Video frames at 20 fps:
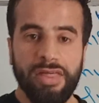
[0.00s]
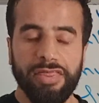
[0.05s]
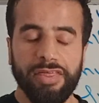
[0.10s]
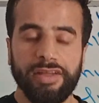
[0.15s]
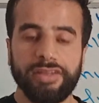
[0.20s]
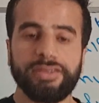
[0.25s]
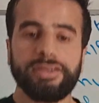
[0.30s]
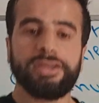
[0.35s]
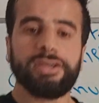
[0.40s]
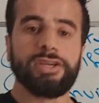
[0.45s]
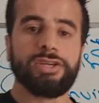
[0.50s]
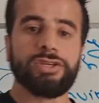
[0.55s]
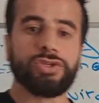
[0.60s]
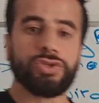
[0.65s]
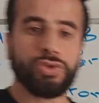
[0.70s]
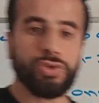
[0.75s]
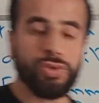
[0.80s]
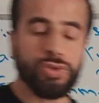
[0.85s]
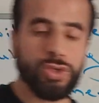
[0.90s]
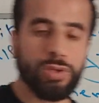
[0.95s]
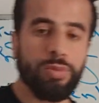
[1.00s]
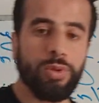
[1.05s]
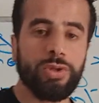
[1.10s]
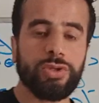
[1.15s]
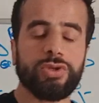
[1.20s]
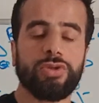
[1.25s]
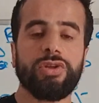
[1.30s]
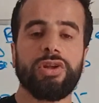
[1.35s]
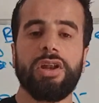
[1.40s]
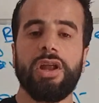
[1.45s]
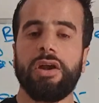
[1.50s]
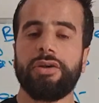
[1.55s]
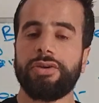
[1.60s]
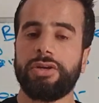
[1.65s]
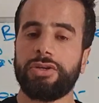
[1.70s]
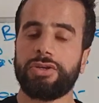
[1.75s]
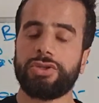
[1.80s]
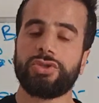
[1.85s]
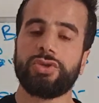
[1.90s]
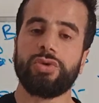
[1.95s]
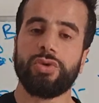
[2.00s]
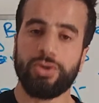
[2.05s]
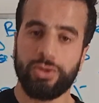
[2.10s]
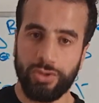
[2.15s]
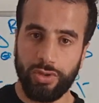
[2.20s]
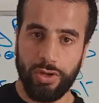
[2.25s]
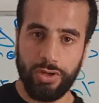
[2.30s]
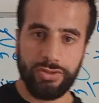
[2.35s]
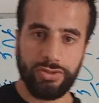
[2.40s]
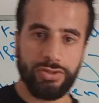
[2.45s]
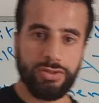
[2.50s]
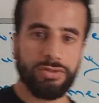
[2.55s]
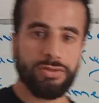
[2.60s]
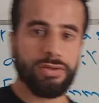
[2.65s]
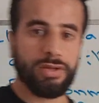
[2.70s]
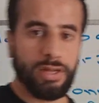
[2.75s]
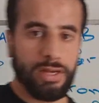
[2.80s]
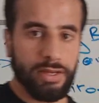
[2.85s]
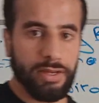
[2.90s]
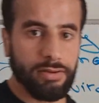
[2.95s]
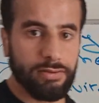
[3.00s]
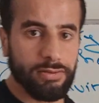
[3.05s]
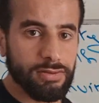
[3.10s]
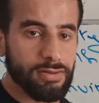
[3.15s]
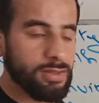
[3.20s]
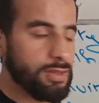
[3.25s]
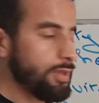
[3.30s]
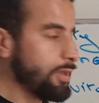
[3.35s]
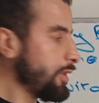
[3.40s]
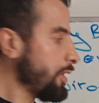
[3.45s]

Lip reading: method is suitable to the learners or not. Clear?